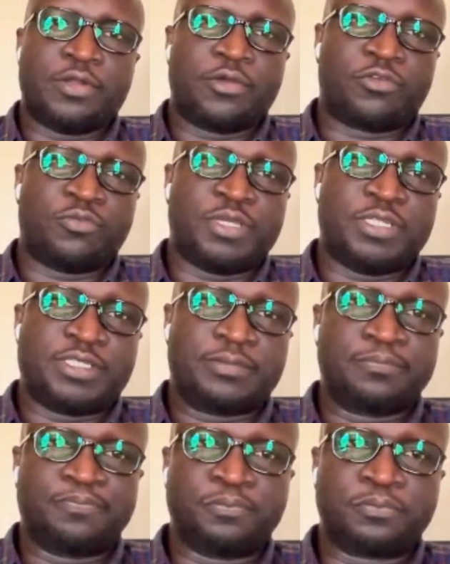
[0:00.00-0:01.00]
documents.
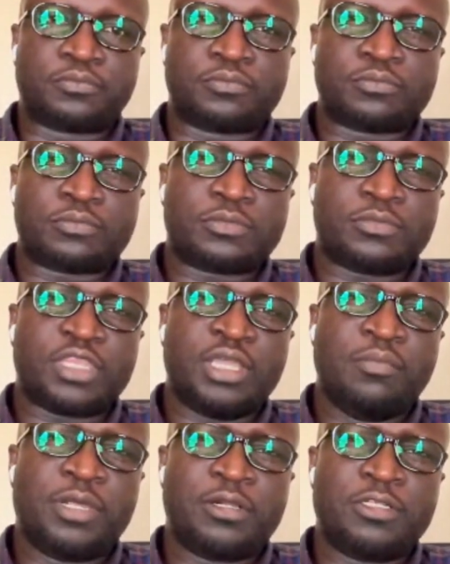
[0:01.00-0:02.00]

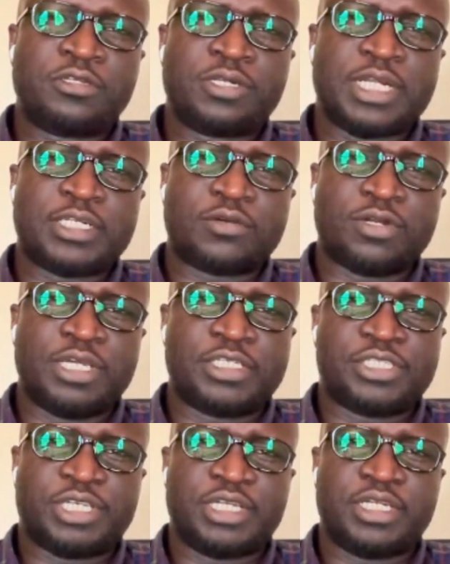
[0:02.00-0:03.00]
But also data
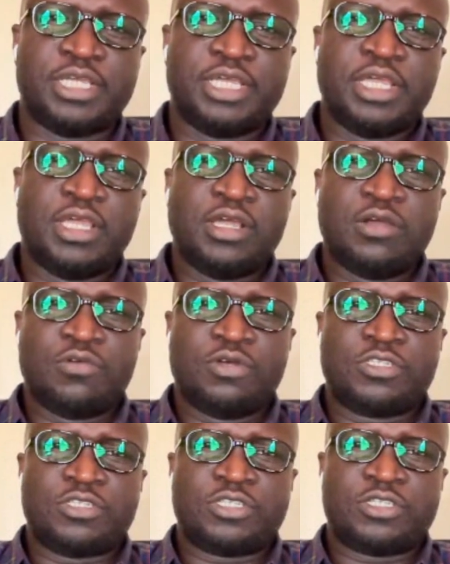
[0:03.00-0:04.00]
collection
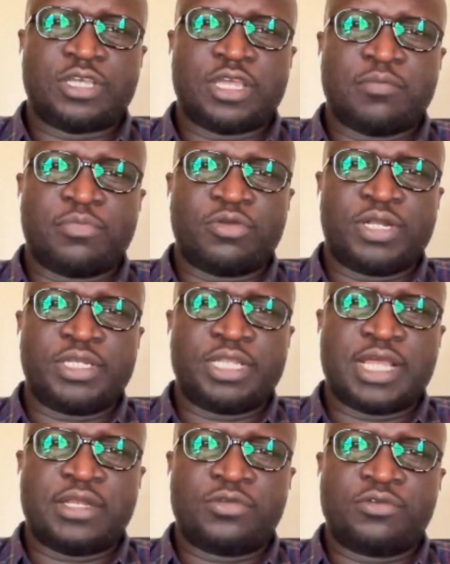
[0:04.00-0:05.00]
was purely
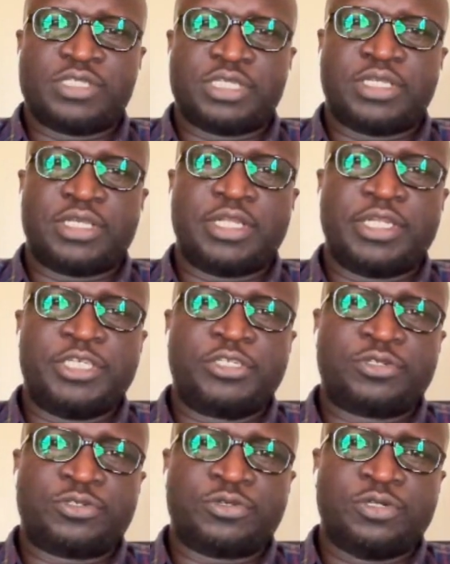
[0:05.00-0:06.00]
done using
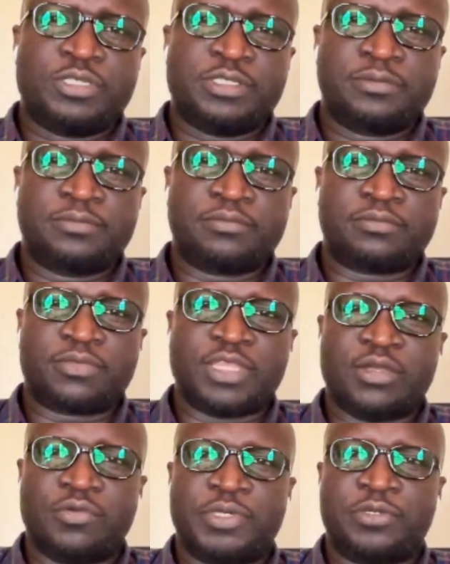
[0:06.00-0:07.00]
digital tools.
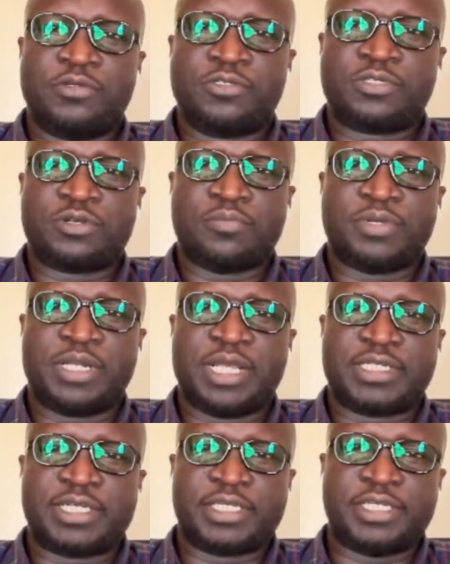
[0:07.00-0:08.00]
We use
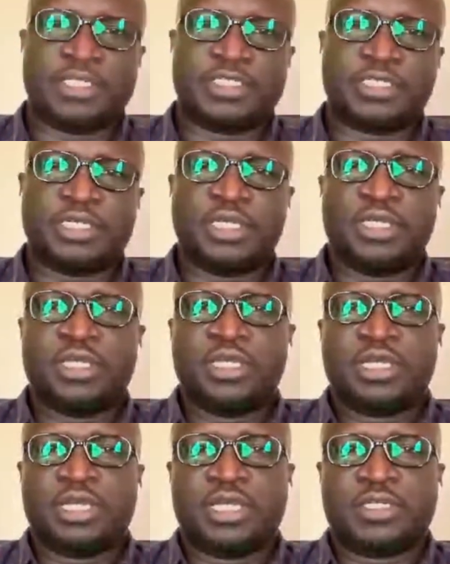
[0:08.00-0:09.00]
Open Data Kit
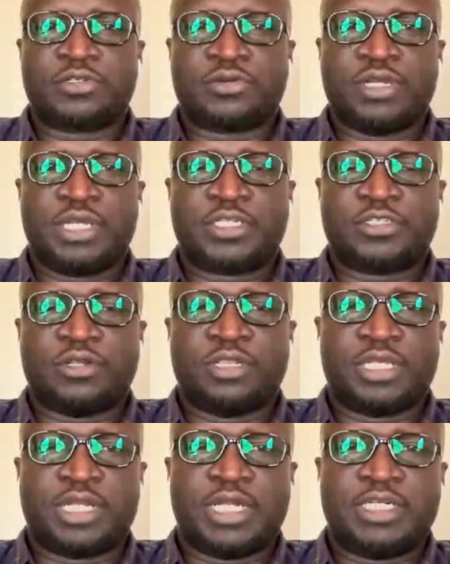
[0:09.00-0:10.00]
to collect
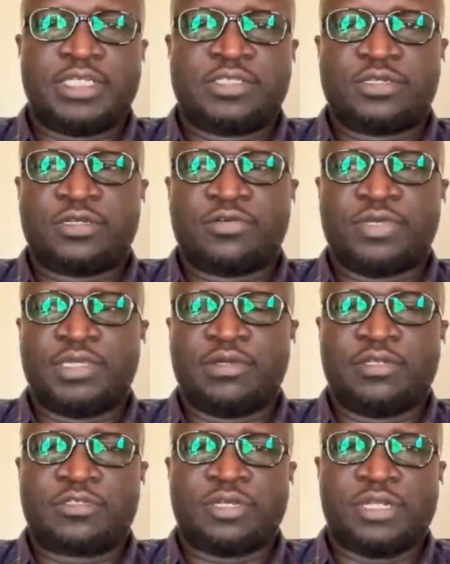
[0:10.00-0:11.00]
all the data, so we
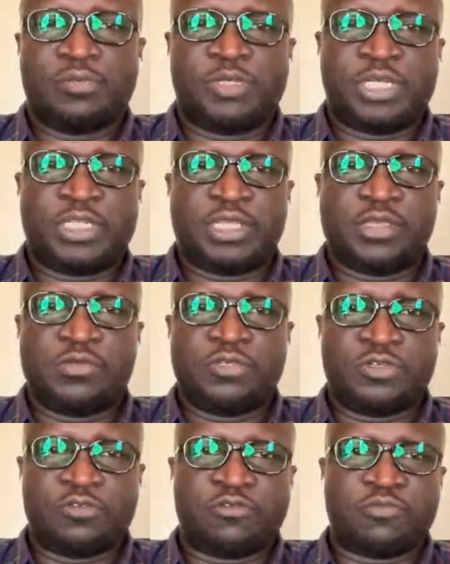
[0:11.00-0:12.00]
also eliminate the
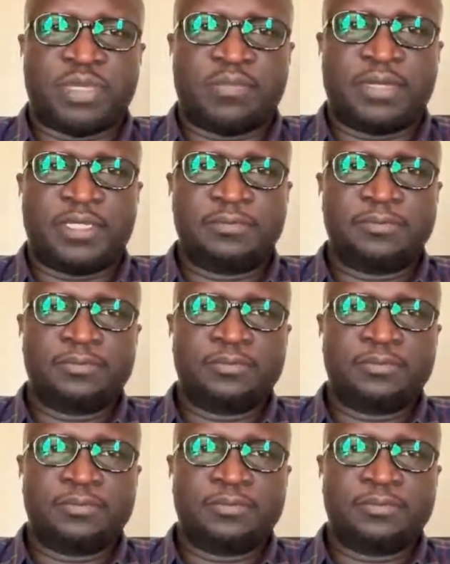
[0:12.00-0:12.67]
use of paper.